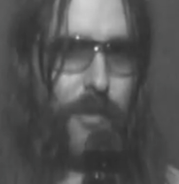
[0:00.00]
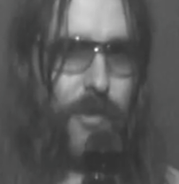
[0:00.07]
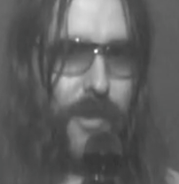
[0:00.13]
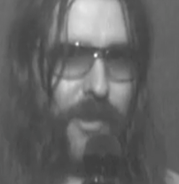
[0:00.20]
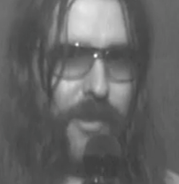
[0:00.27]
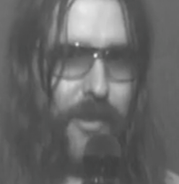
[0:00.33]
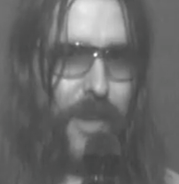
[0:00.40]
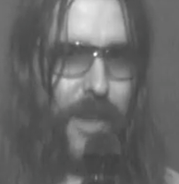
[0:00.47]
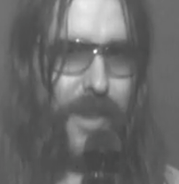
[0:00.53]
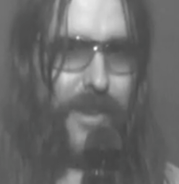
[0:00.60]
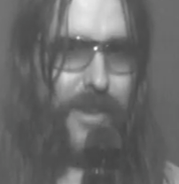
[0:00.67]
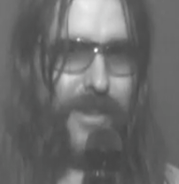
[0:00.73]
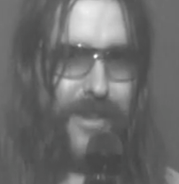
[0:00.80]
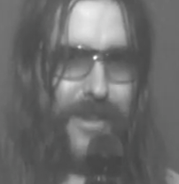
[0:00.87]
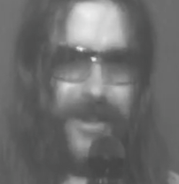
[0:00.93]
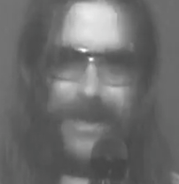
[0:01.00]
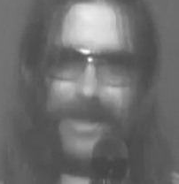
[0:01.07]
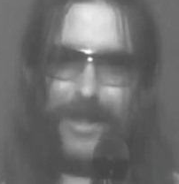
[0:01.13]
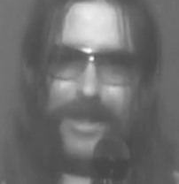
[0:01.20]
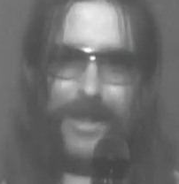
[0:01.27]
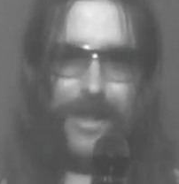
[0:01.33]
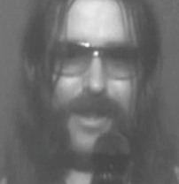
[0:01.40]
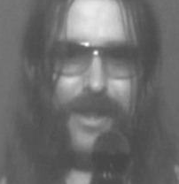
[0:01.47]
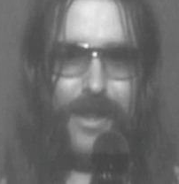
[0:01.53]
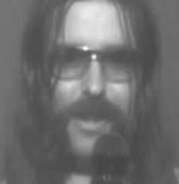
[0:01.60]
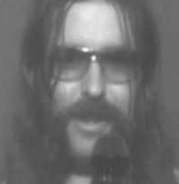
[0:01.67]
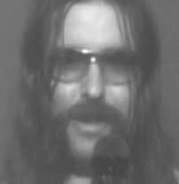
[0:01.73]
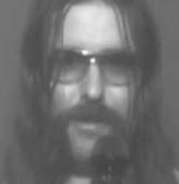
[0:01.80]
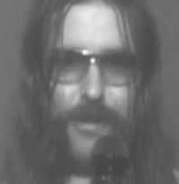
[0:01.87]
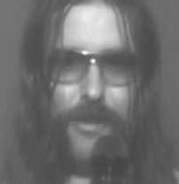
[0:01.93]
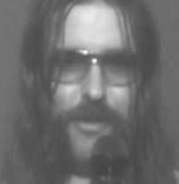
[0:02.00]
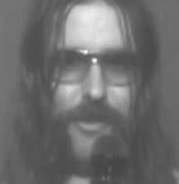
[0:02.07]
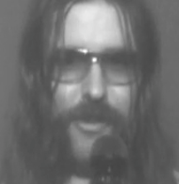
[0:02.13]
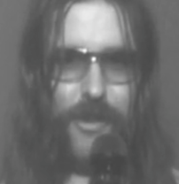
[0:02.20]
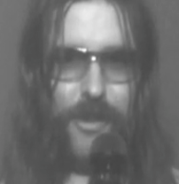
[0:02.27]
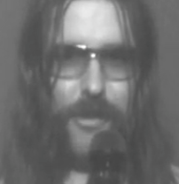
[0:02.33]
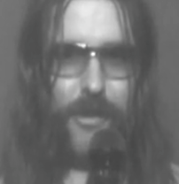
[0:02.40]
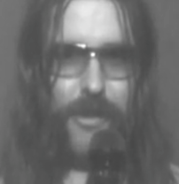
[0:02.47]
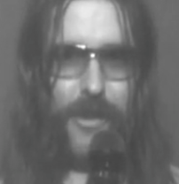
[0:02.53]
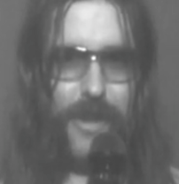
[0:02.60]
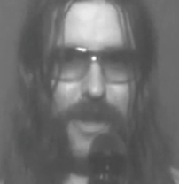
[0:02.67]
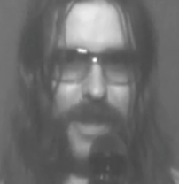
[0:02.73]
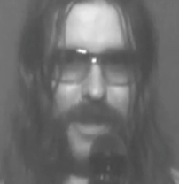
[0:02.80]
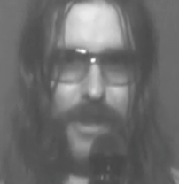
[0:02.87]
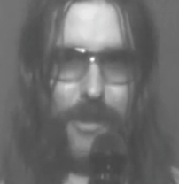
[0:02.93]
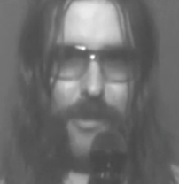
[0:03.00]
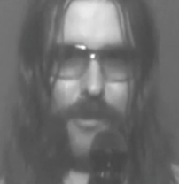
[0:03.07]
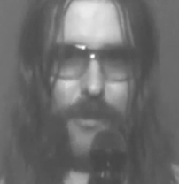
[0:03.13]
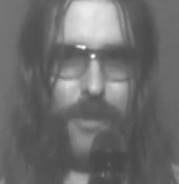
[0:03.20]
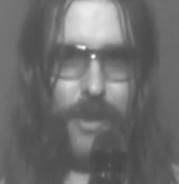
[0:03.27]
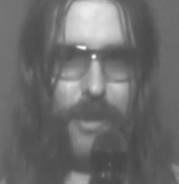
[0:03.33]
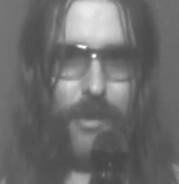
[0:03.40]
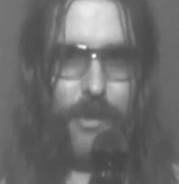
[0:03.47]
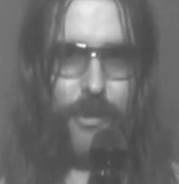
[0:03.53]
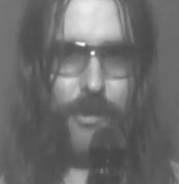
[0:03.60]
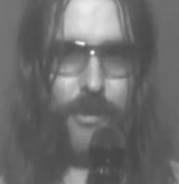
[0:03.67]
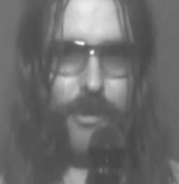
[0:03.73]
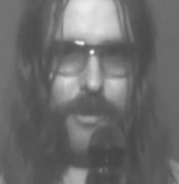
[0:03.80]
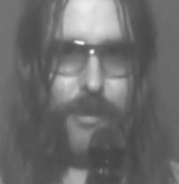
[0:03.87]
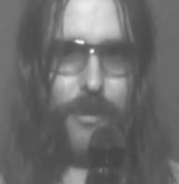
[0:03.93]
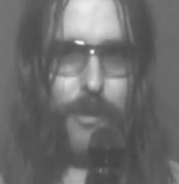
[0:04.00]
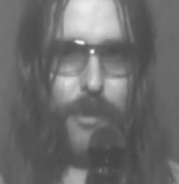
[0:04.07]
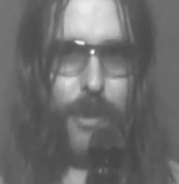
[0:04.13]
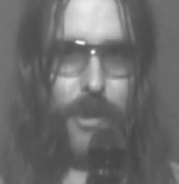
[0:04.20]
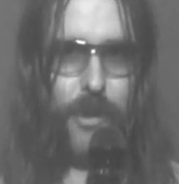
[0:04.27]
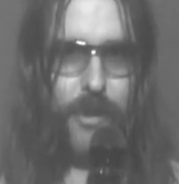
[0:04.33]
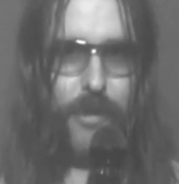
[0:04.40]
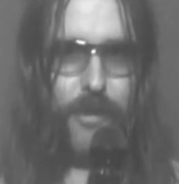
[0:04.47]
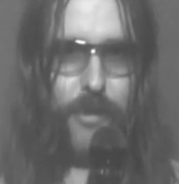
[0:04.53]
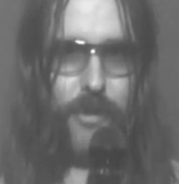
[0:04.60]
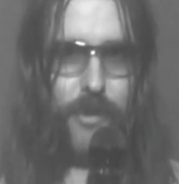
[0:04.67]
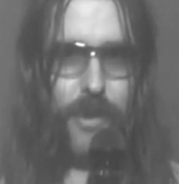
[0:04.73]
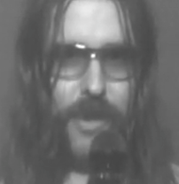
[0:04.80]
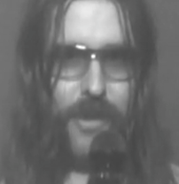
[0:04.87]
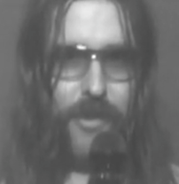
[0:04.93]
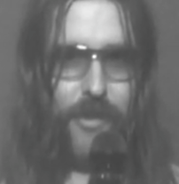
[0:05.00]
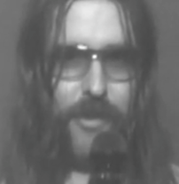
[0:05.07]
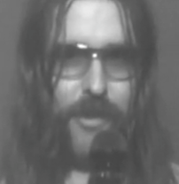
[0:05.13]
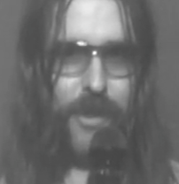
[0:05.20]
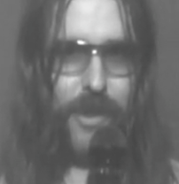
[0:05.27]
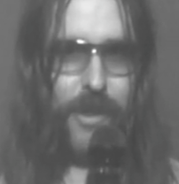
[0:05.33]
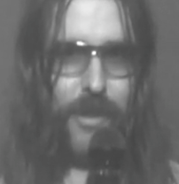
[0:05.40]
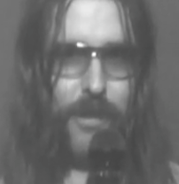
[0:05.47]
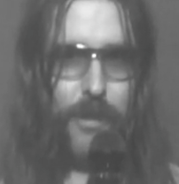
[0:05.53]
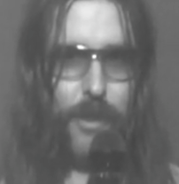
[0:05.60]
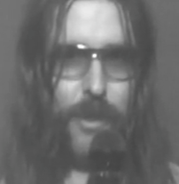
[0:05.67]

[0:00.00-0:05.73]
to the sun, which is not a good thing, because Vidicon tubes burn instantly, and I